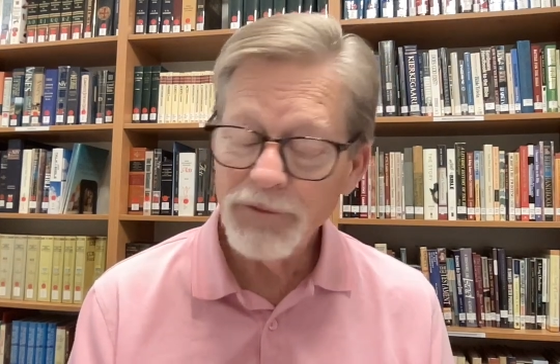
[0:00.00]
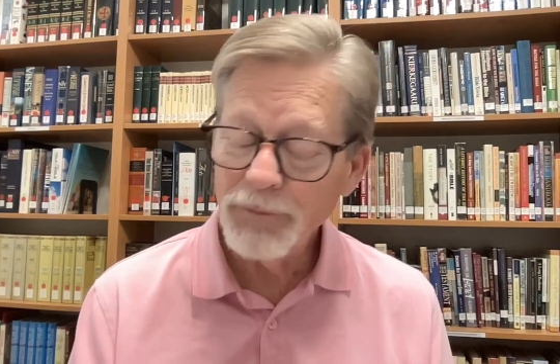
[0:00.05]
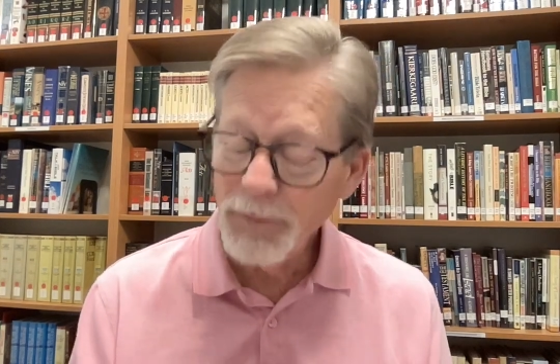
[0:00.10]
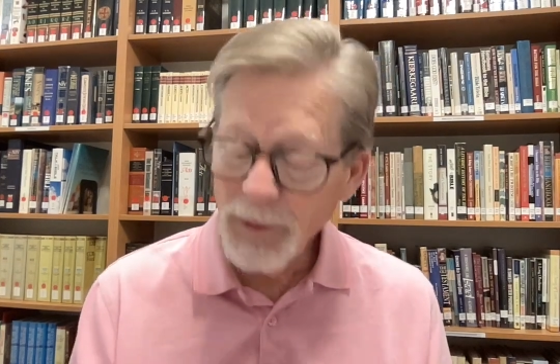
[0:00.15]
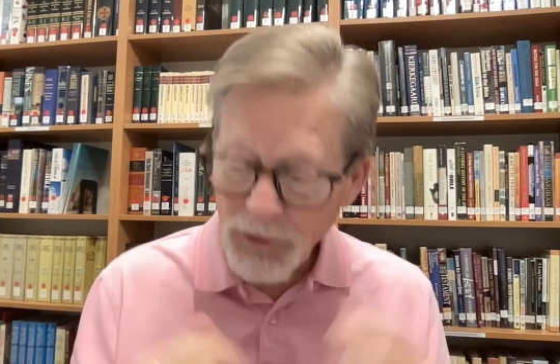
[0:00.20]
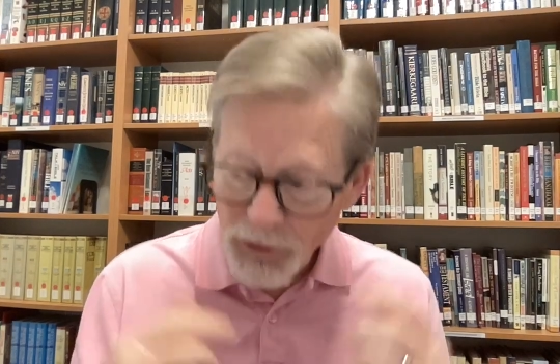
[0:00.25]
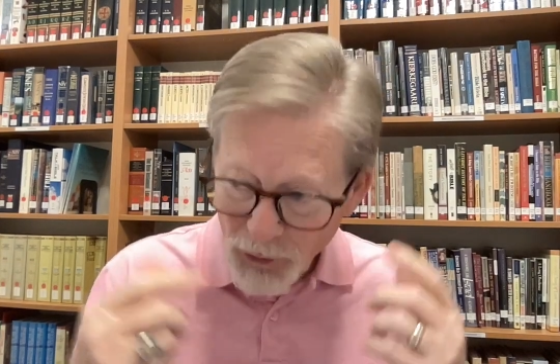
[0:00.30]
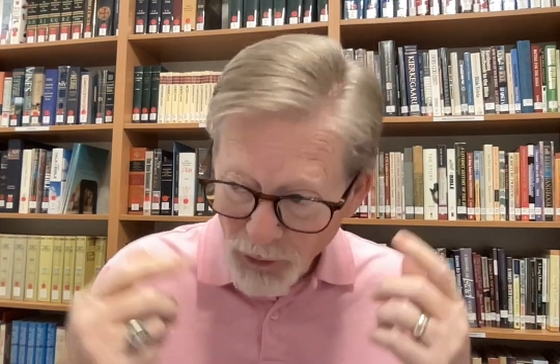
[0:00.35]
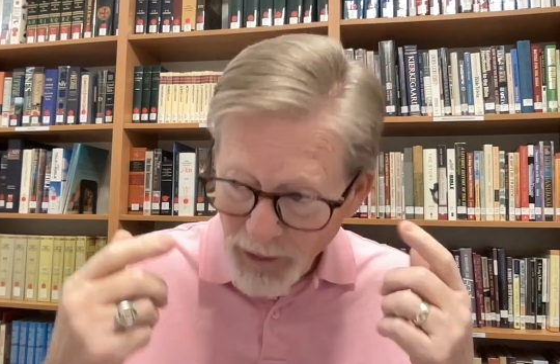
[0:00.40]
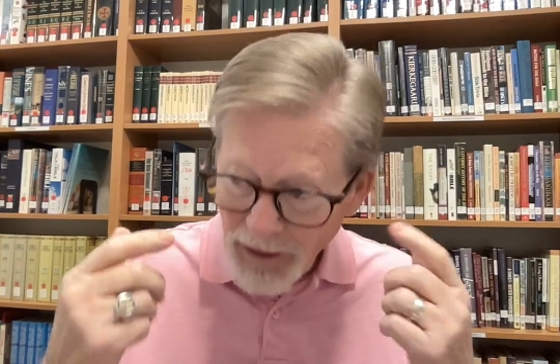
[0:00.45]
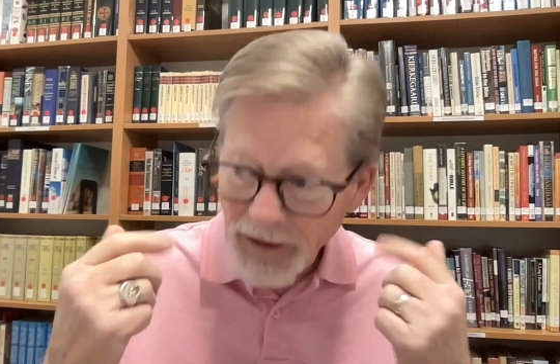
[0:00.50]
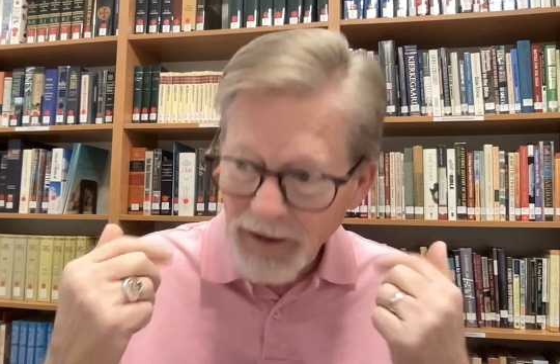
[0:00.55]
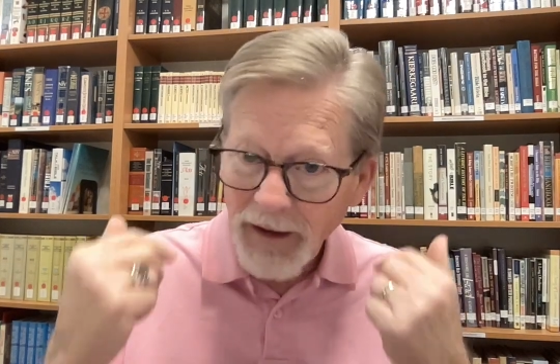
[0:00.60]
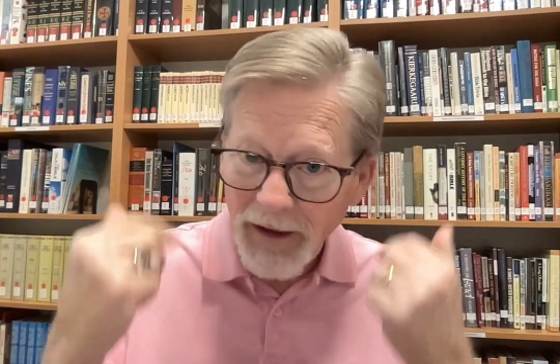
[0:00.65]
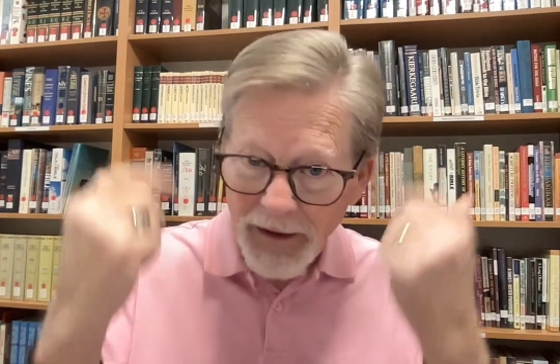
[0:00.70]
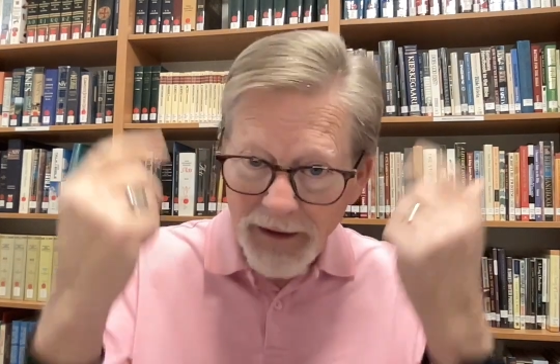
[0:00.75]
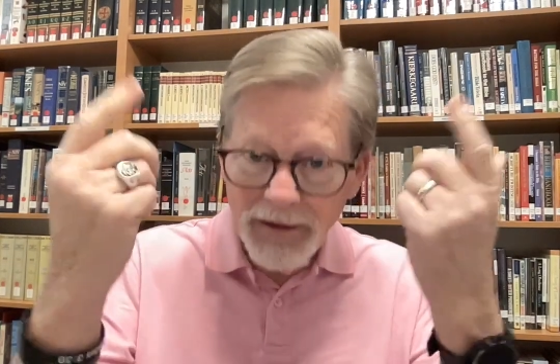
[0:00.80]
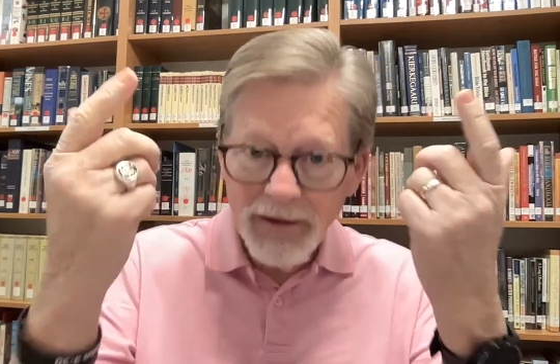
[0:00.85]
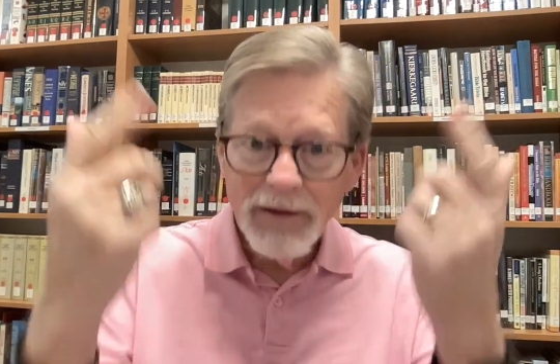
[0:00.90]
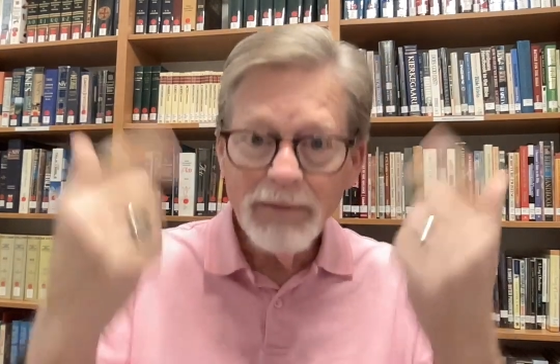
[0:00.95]
between
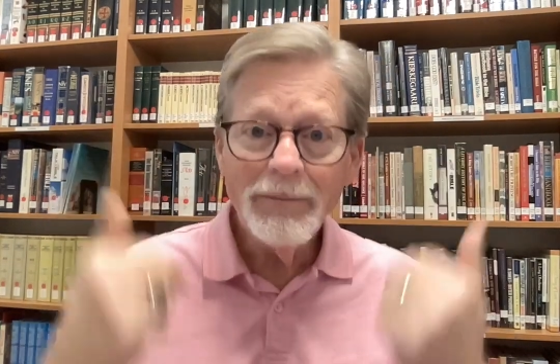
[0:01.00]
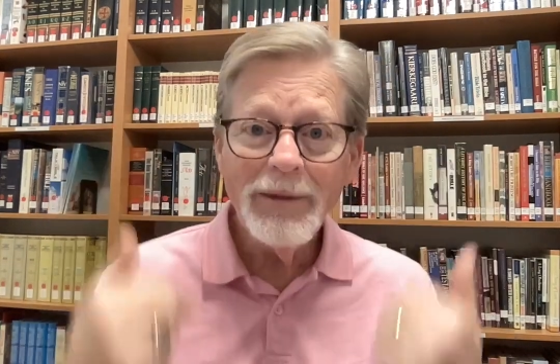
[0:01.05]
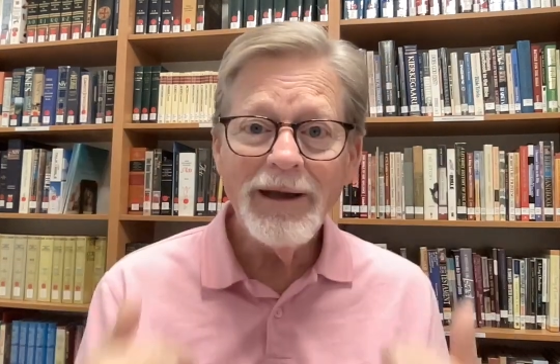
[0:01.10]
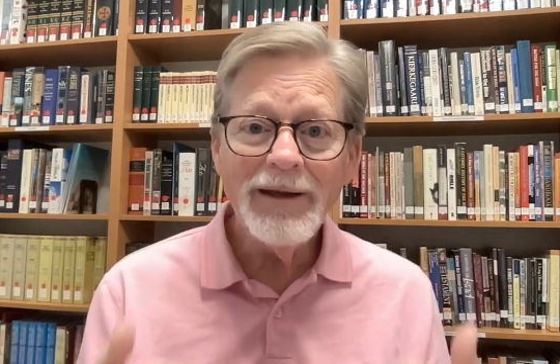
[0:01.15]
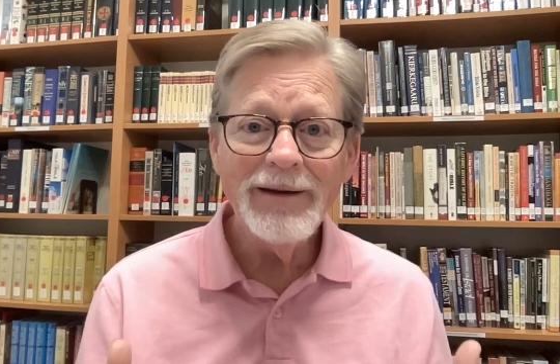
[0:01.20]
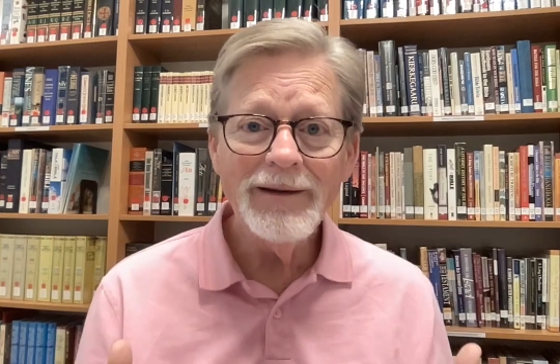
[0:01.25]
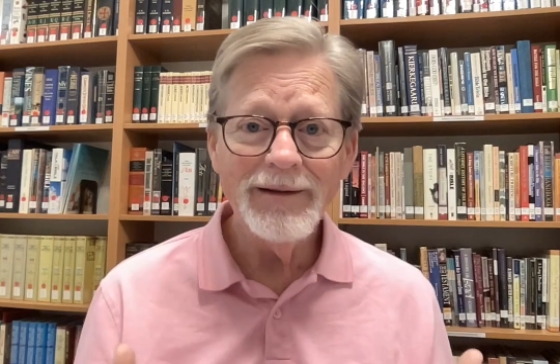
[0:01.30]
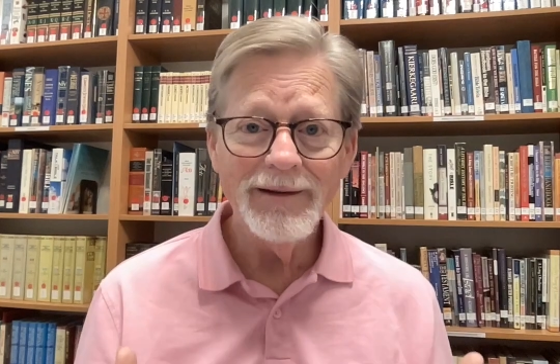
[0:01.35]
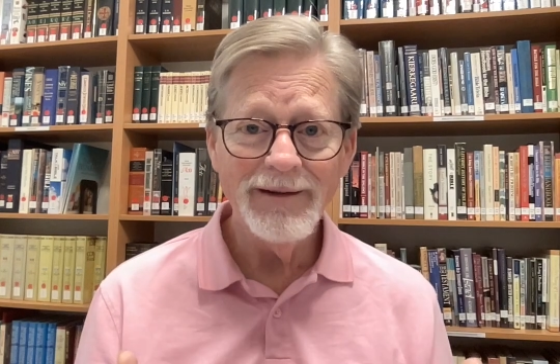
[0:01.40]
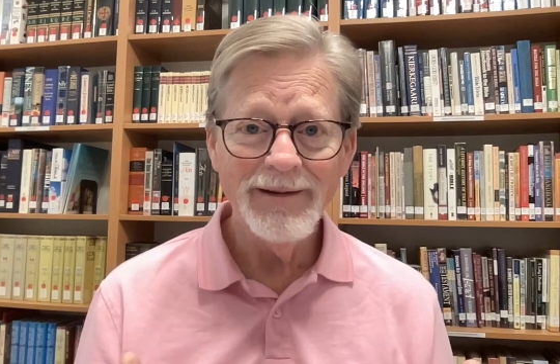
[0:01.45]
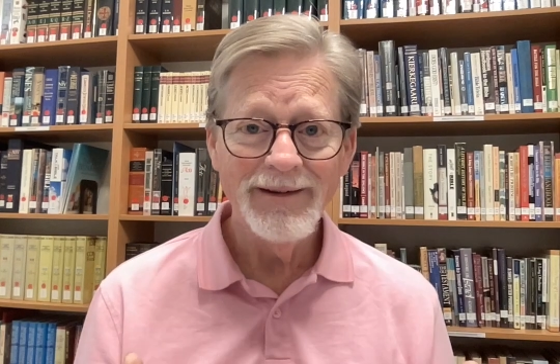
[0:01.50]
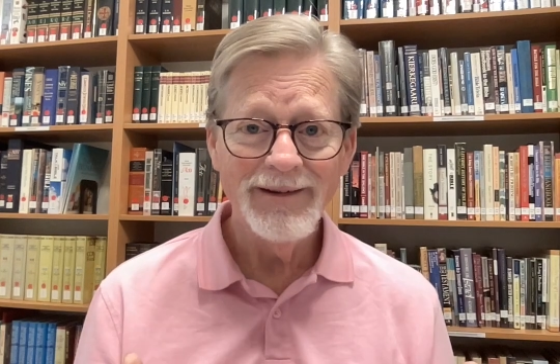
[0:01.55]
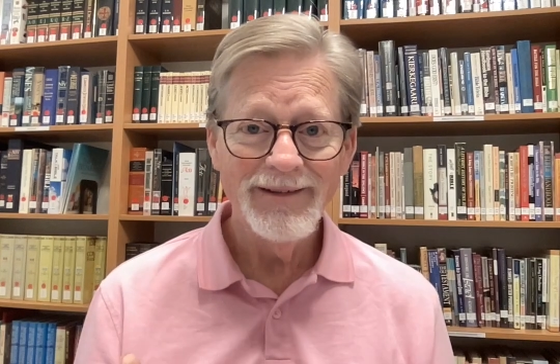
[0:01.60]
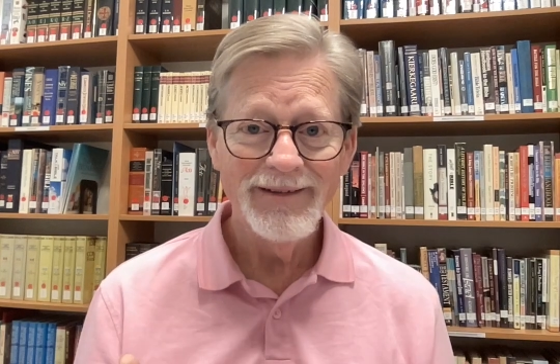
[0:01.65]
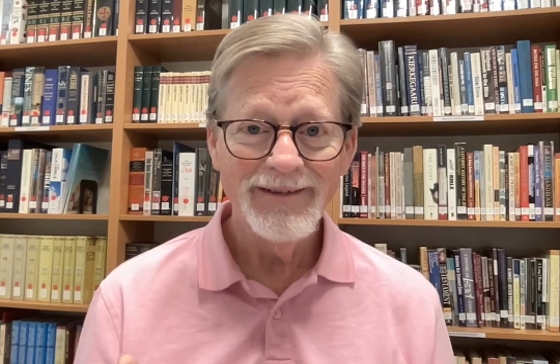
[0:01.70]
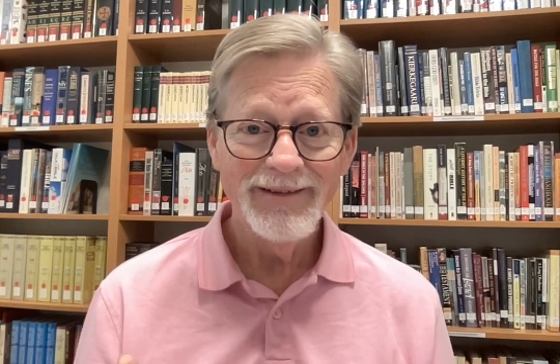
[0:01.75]
he and me.